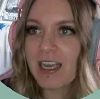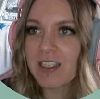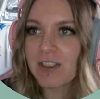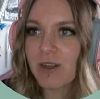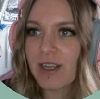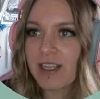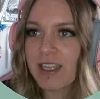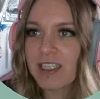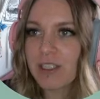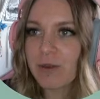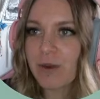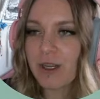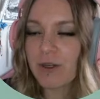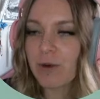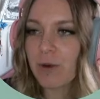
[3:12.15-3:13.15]
So I like
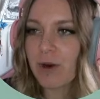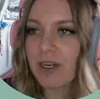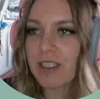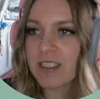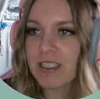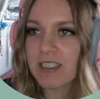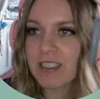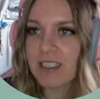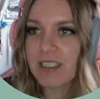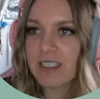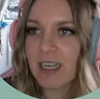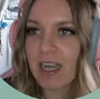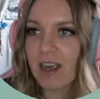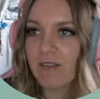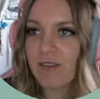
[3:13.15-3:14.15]
to ignore assistants
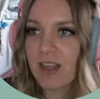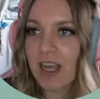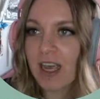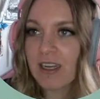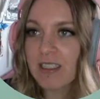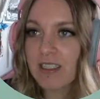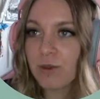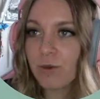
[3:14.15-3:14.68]
that have that.